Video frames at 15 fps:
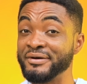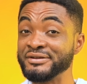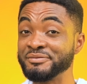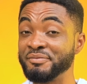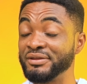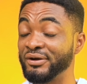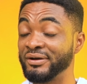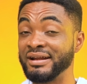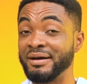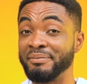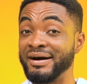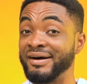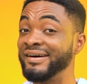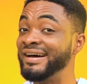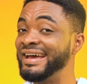going to be talking
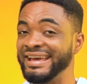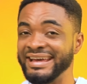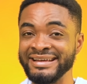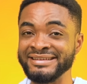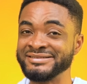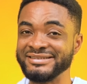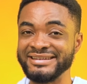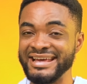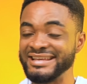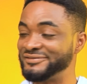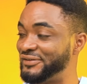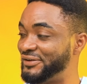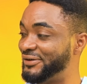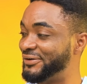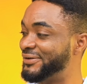about in today's
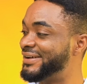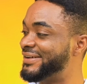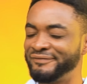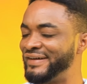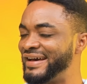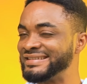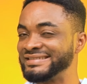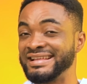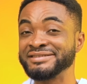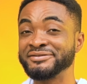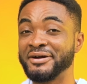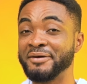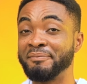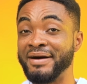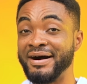video. First, let's
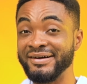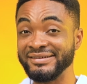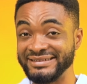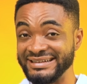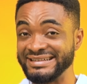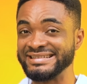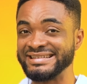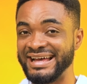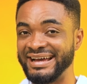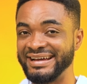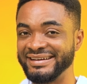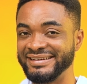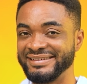talk about the design.